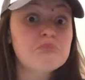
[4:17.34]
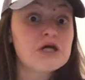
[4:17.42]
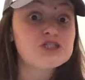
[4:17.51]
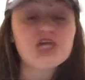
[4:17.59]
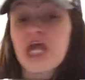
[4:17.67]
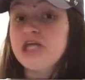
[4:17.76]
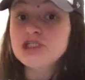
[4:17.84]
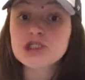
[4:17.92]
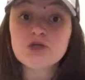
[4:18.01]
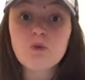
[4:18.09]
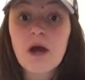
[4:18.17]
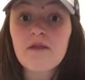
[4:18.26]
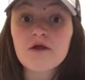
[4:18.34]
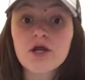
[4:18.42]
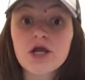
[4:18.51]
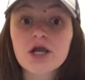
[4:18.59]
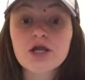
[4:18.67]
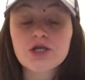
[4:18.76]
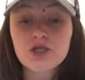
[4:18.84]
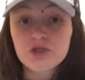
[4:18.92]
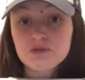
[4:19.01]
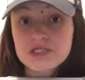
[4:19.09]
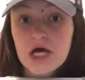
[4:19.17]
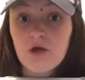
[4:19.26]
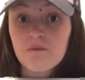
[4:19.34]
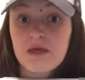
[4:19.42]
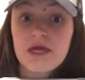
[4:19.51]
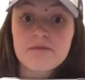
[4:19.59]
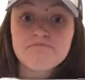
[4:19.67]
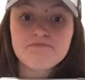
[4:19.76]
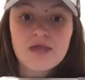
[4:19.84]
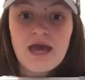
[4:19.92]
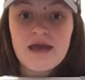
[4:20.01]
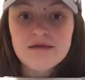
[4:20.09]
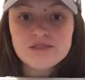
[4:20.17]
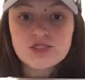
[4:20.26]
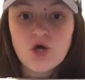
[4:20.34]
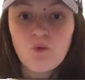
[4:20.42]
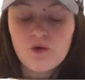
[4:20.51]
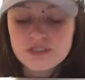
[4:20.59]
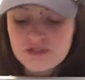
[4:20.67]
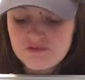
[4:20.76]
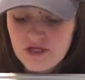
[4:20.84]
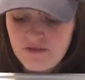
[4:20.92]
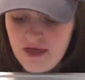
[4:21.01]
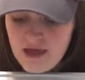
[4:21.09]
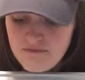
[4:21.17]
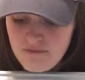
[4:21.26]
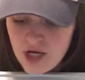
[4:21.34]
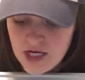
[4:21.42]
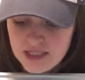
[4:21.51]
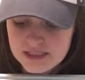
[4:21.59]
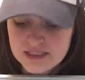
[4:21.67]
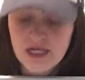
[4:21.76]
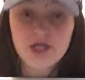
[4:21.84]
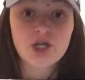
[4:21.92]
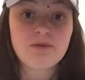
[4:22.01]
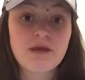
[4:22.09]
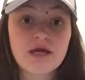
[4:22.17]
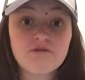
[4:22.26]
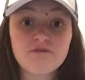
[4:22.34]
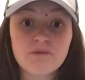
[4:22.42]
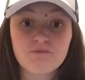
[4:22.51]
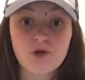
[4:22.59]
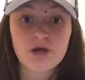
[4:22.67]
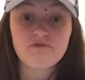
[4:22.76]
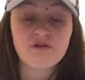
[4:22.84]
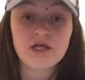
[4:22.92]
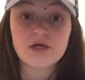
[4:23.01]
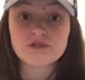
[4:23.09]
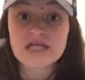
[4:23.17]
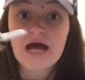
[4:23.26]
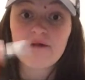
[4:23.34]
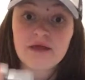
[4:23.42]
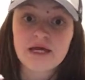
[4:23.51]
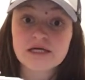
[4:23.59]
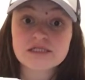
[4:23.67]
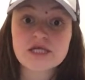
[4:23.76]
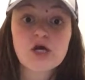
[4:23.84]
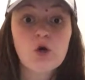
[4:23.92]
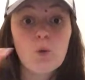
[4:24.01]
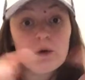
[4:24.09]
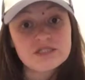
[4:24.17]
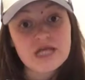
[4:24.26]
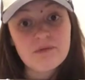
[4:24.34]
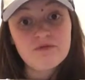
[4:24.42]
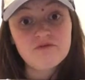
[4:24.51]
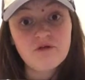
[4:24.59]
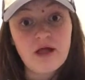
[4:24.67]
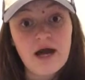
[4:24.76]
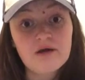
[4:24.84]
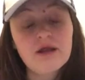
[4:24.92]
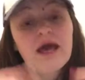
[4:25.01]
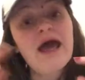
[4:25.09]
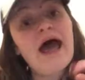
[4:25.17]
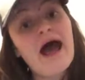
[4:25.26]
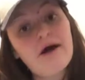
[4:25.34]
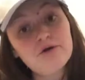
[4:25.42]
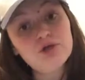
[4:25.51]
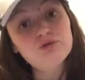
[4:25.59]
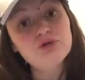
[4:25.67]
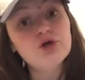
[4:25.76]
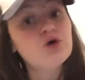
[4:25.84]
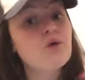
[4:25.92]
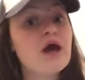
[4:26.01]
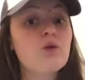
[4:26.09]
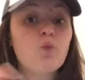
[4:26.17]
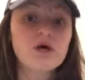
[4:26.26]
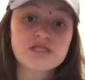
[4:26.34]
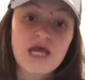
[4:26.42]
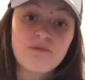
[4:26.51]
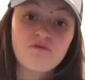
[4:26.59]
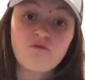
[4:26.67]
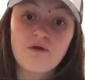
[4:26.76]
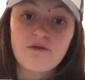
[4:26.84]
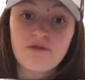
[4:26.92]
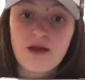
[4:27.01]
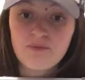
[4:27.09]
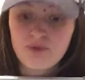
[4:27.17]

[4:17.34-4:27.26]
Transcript: a change in the weather? You tell me. Okay, so once you've done that, mark it as done. You're going to make a Flipgrid video telling us what type of cloud, how you knew, and what type of weather that